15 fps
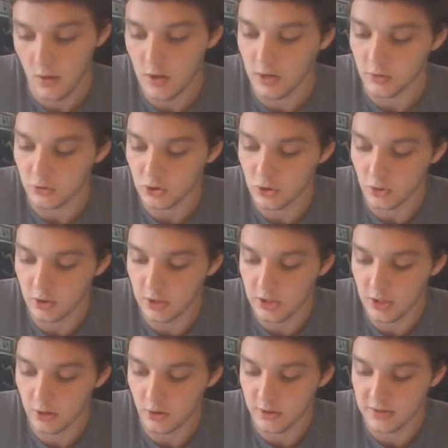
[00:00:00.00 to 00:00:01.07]
I'll show you
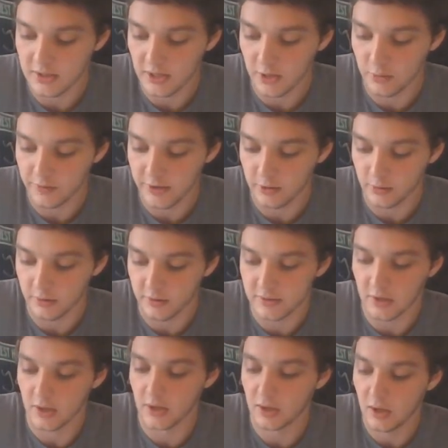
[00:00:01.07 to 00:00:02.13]
here in a second what that looks
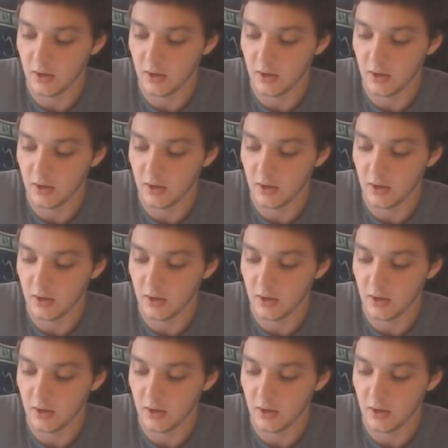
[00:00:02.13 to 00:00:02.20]
like.